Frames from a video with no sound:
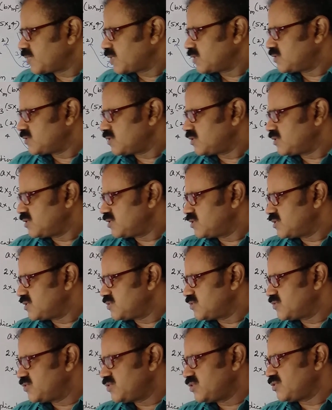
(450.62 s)
So this is
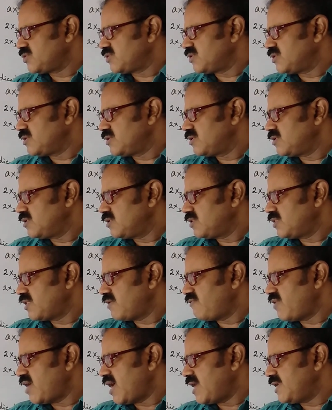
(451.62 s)
0. The
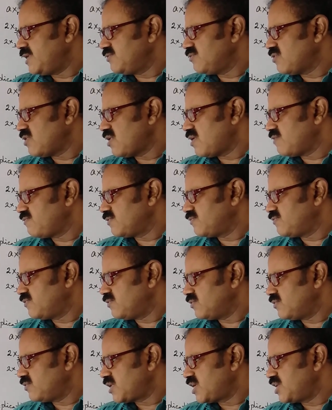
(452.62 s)
value of
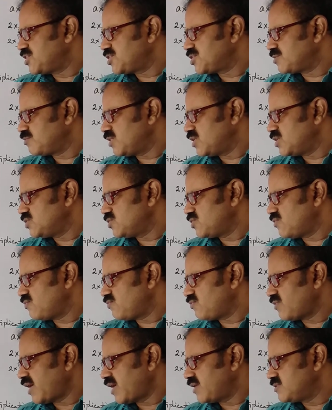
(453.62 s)
4 addition modulo
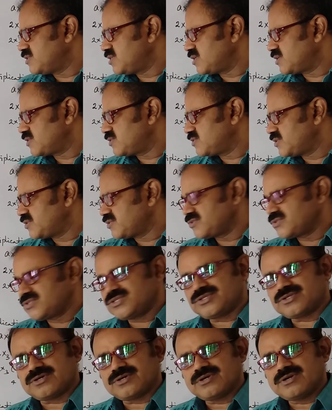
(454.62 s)
5 6 is
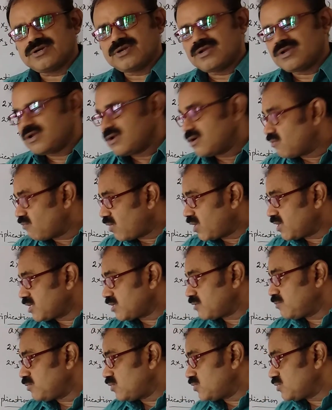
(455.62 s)
0. What
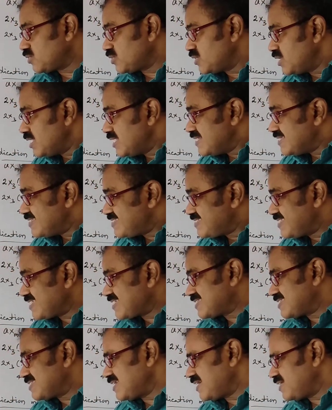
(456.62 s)
about
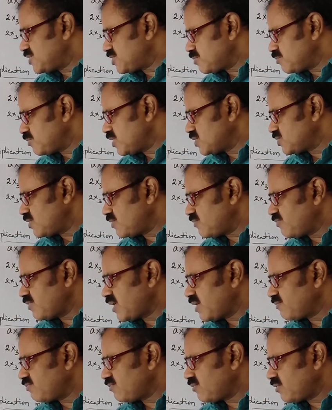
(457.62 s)
6 addition modulo
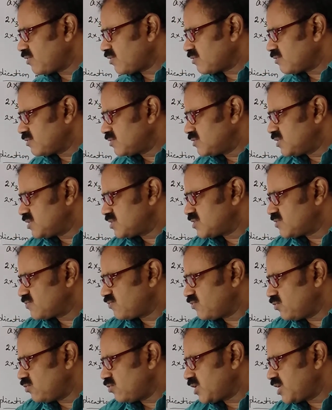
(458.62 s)
5 4? This is
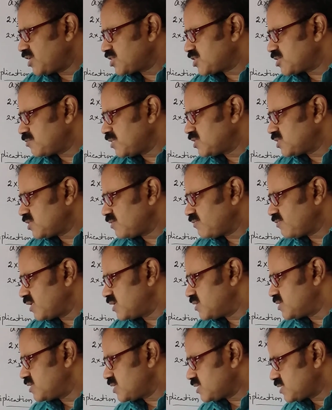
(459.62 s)
4 addition modulo
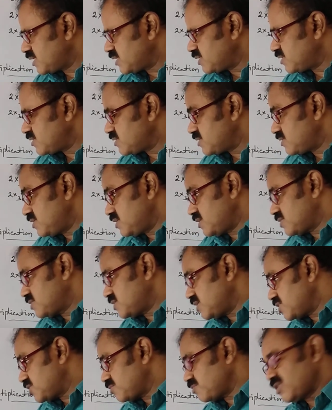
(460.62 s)
5 6 and this is 6
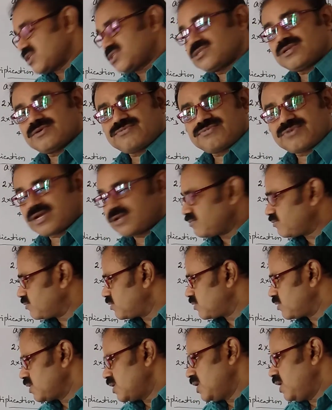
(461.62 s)
addition modulo 5
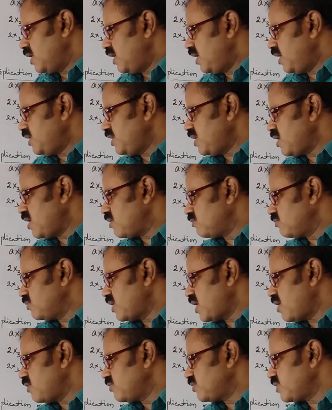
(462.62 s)
4. Anyhow, we
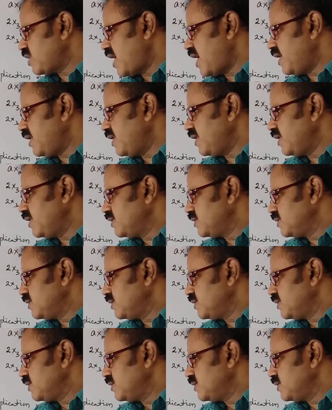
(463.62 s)
have to add